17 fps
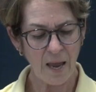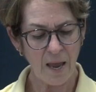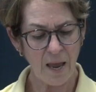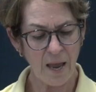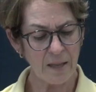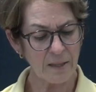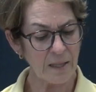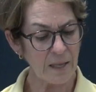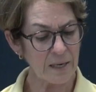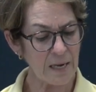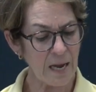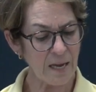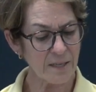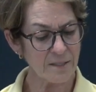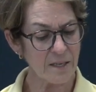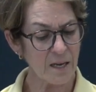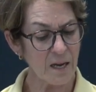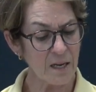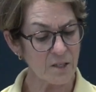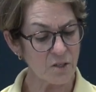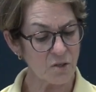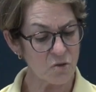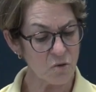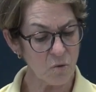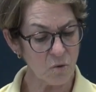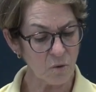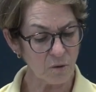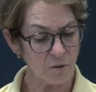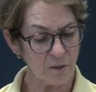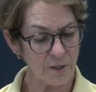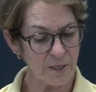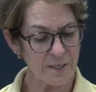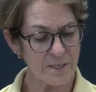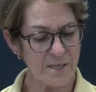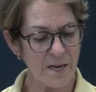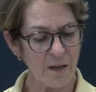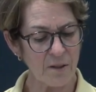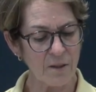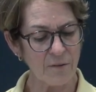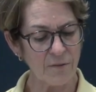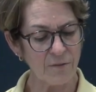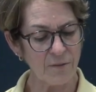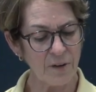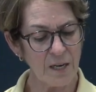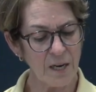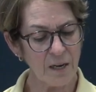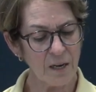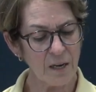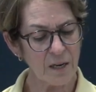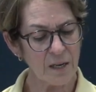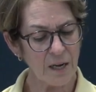And La Casa Azul is now the Frida